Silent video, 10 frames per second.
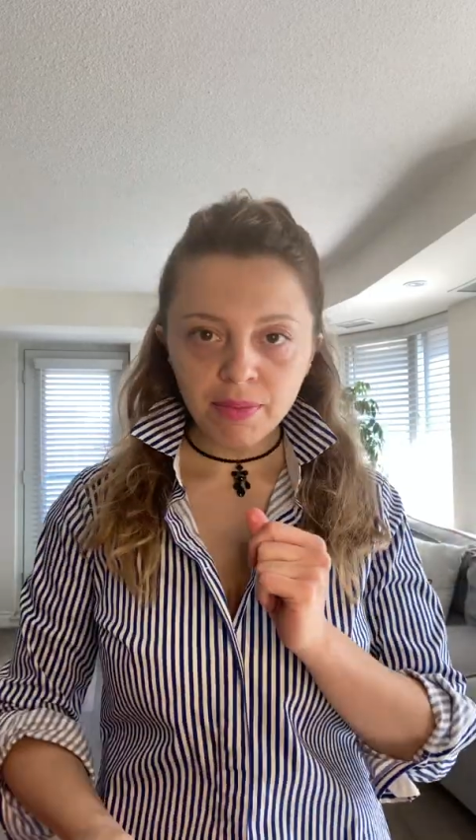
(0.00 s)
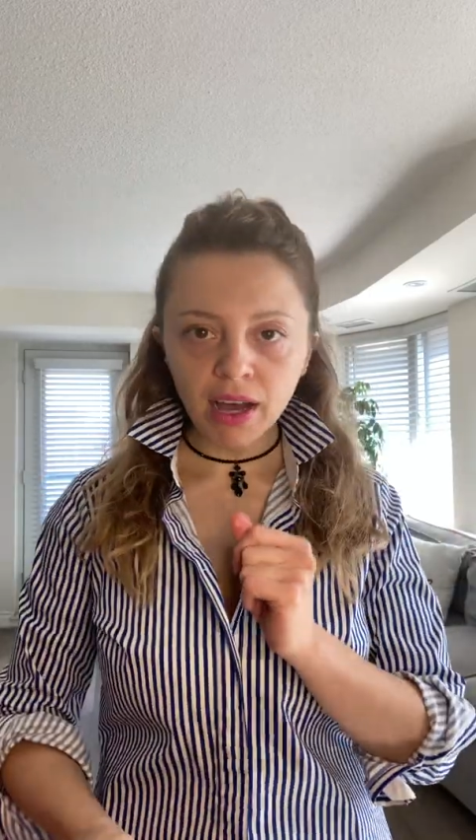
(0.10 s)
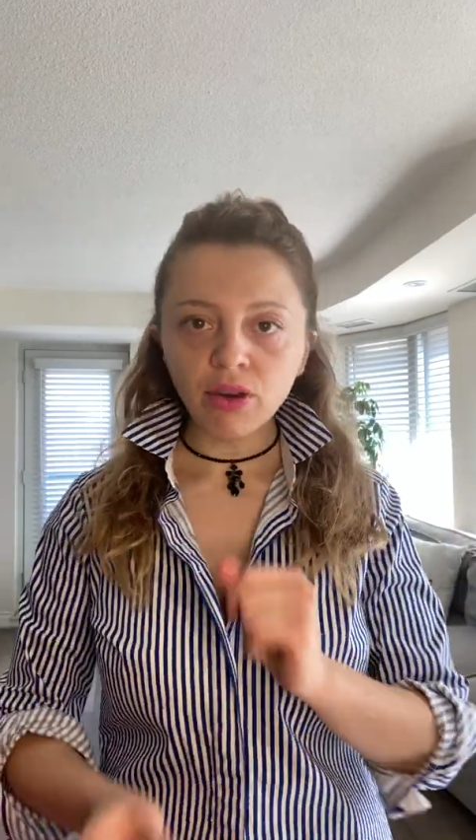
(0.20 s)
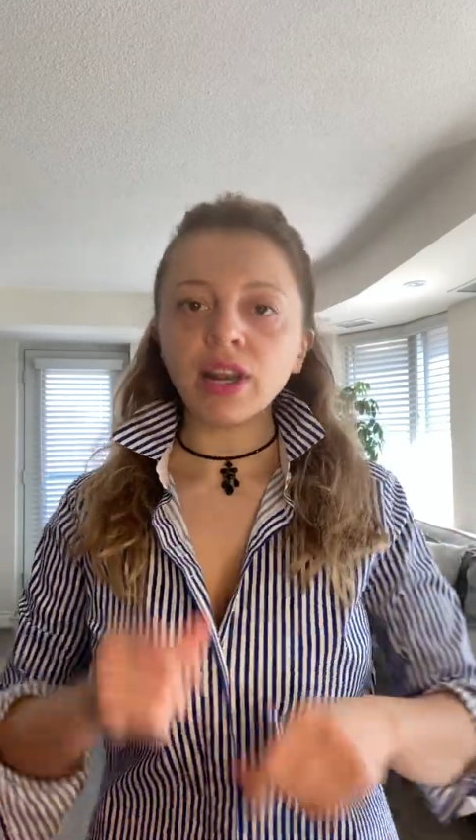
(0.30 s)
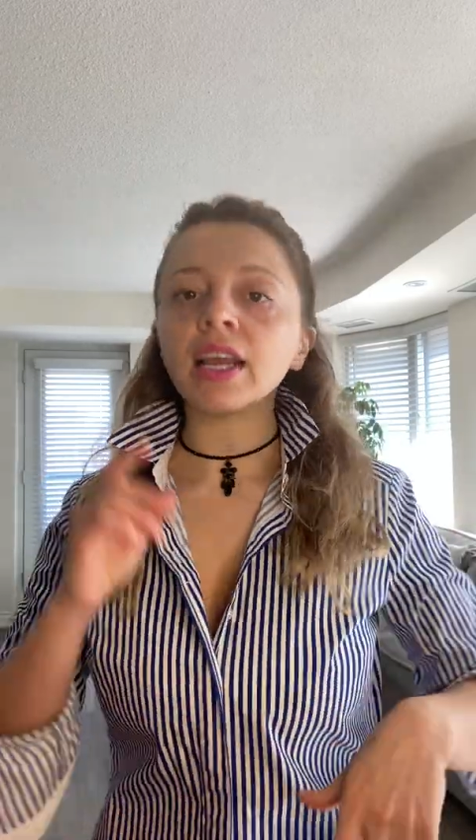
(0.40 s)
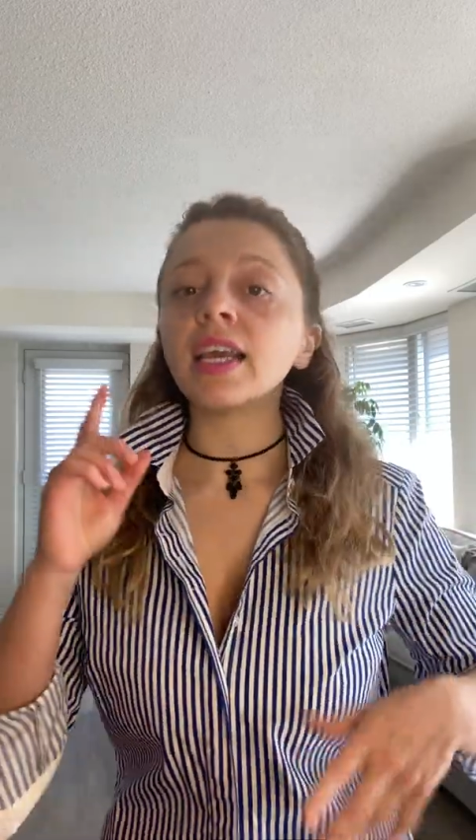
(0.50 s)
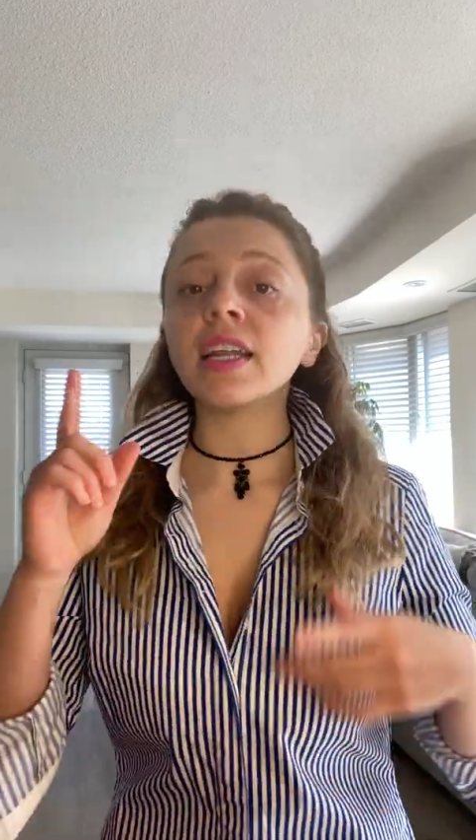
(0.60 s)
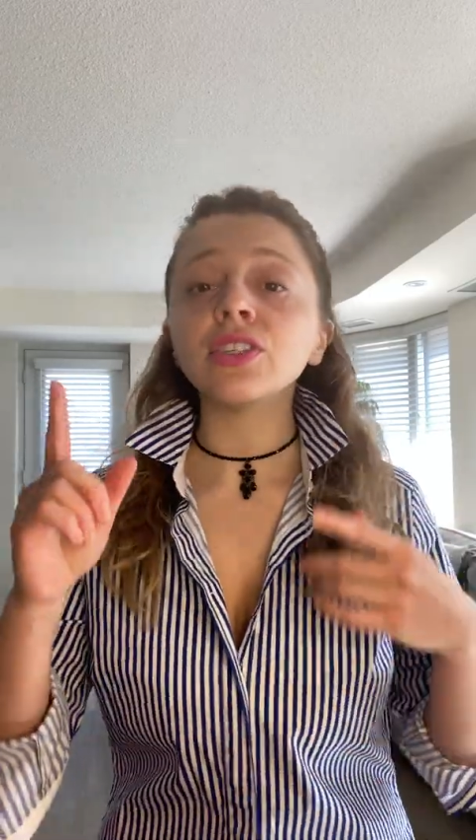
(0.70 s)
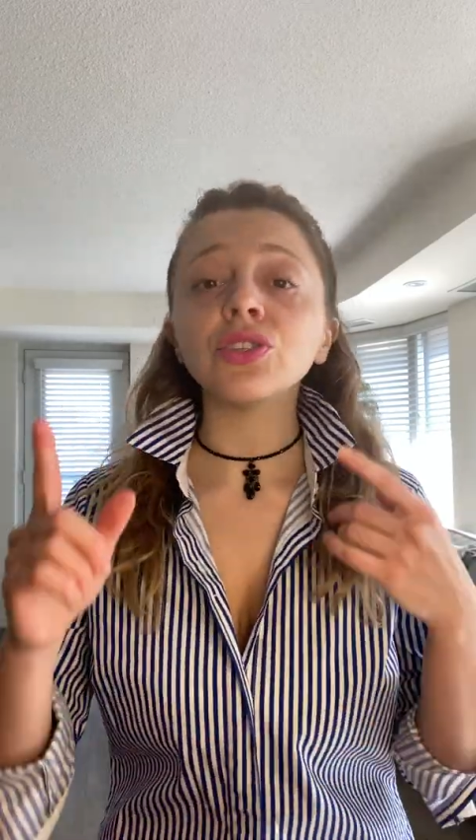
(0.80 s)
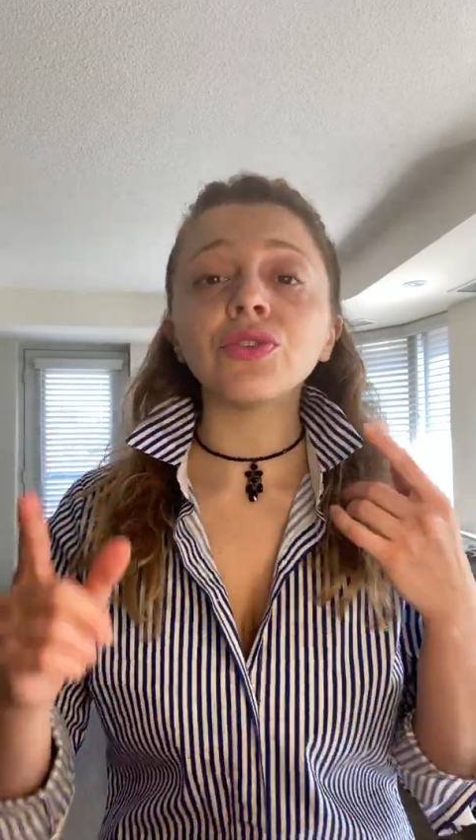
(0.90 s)
out and
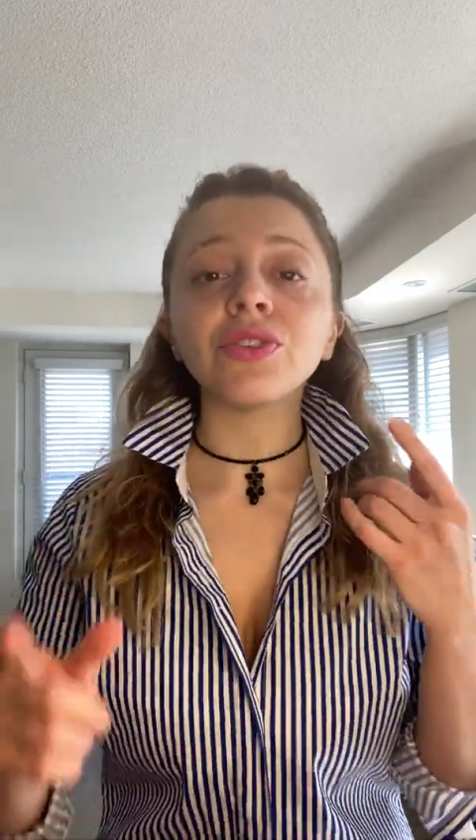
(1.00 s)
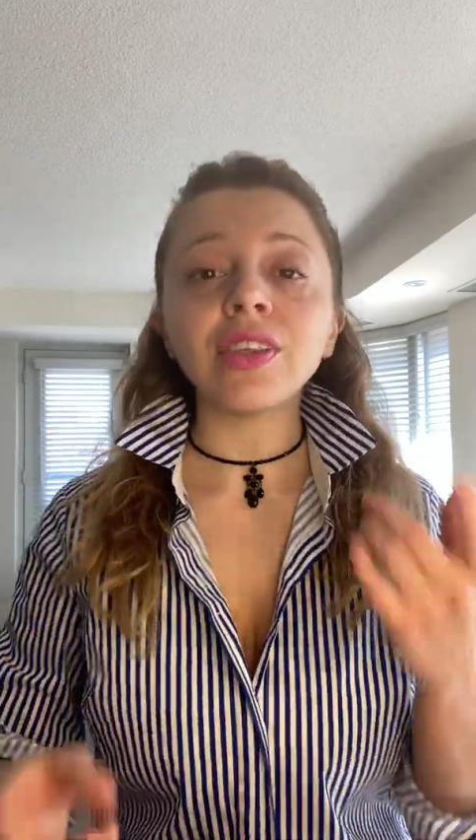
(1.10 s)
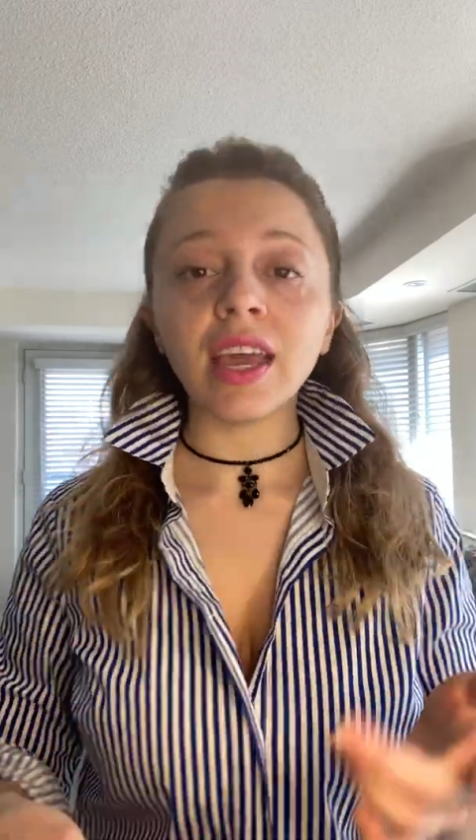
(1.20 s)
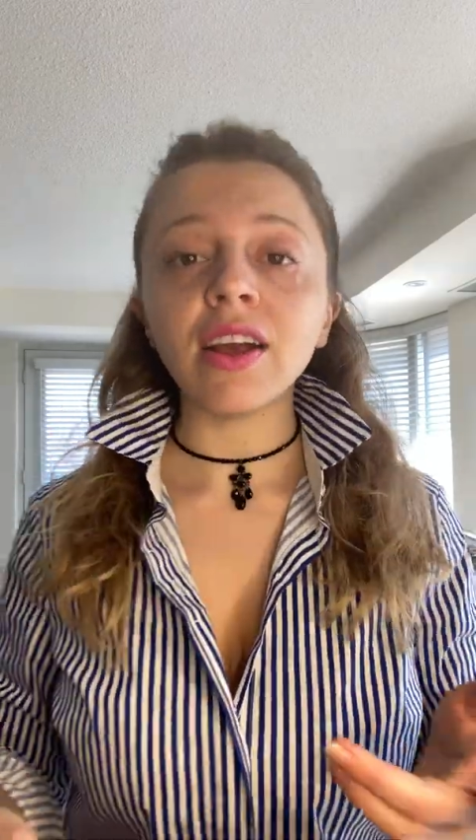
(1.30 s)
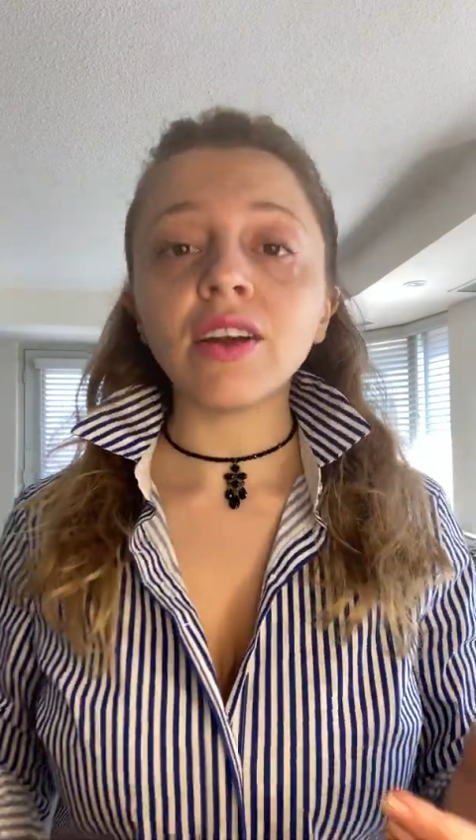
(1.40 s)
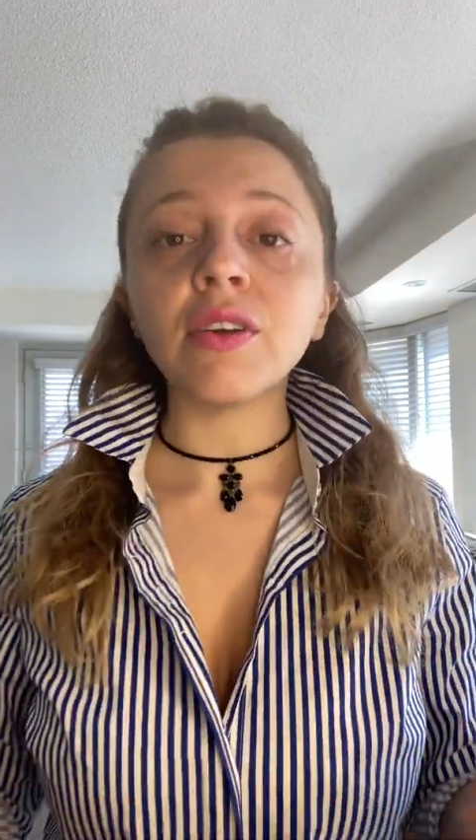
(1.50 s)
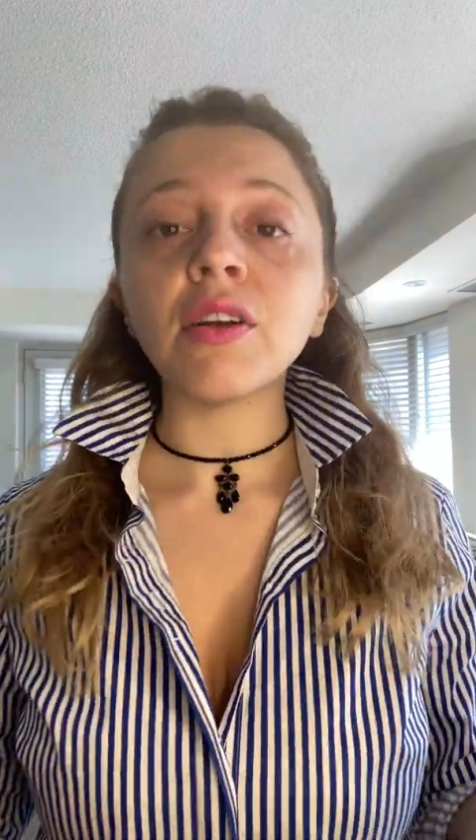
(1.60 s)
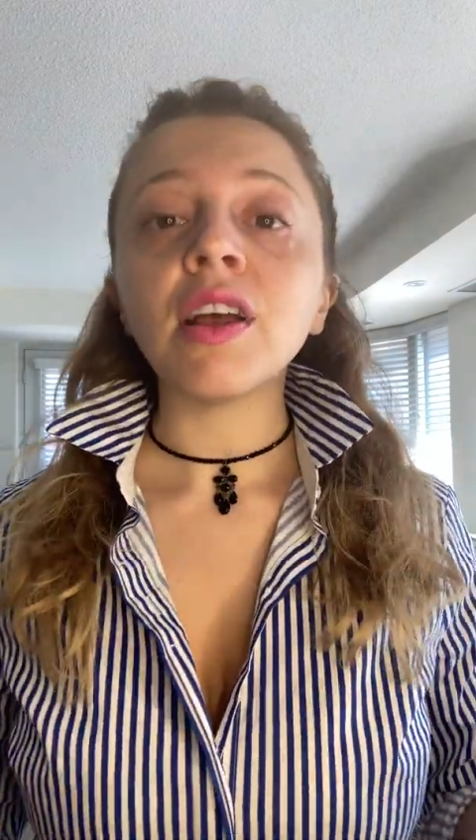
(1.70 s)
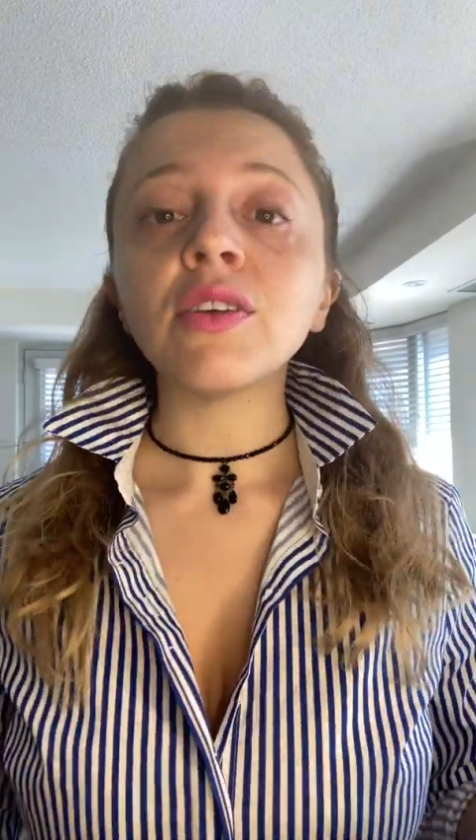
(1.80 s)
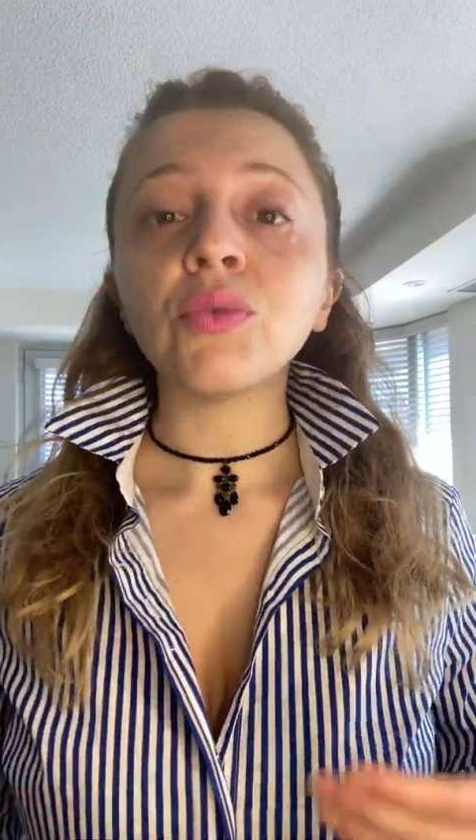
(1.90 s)
get into their